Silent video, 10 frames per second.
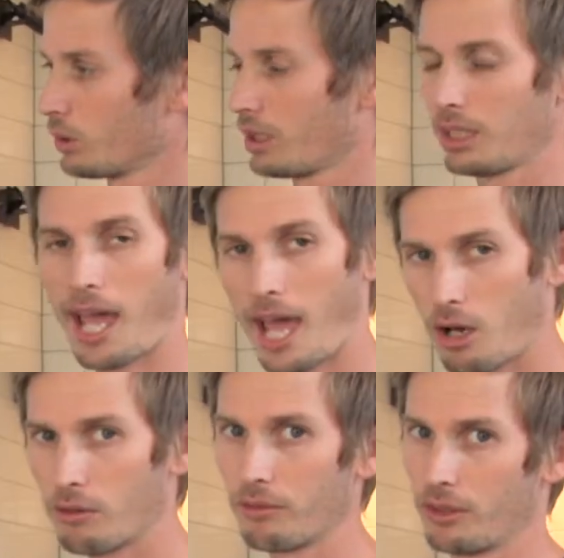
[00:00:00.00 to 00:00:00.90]
will
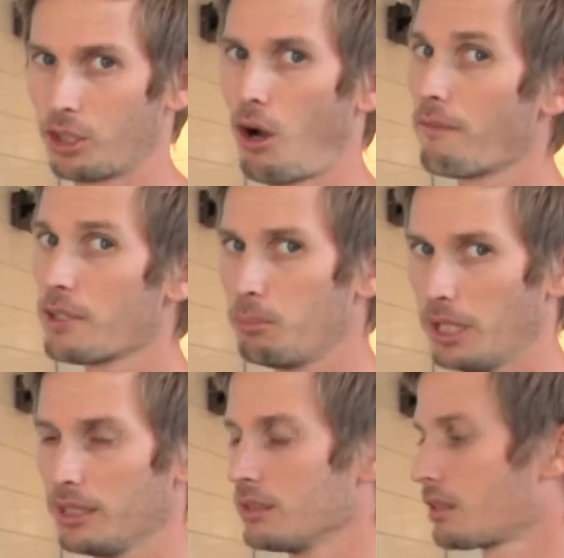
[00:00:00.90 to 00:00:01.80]
allow the coffee
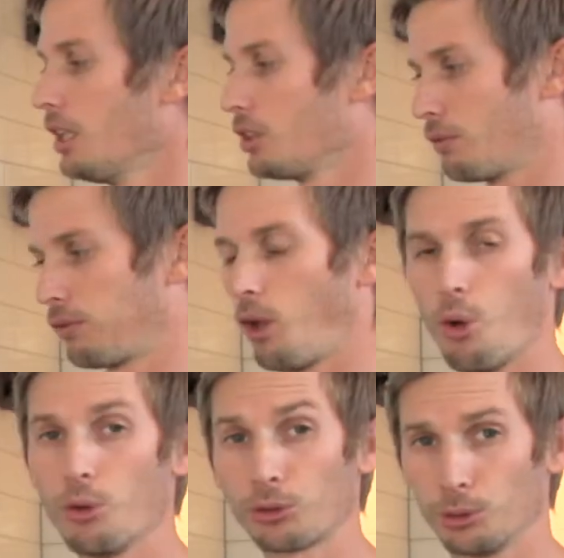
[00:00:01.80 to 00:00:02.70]
beans to
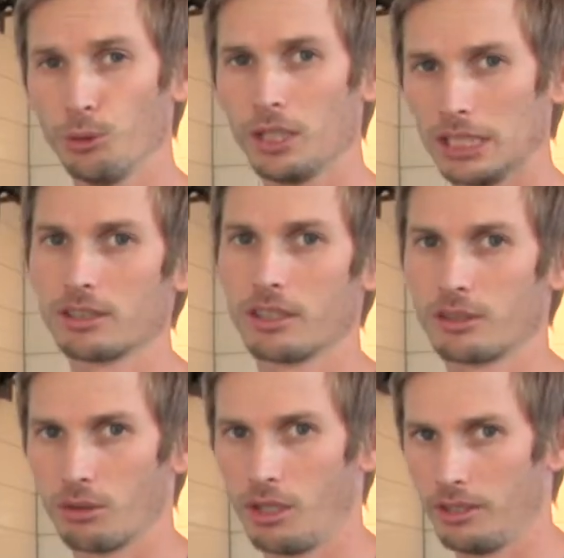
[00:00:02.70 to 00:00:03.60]
flow through into the
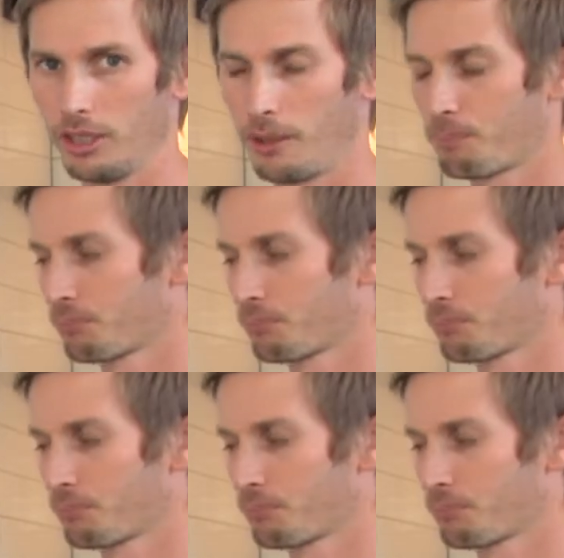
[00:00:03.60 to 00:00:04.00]
grinder.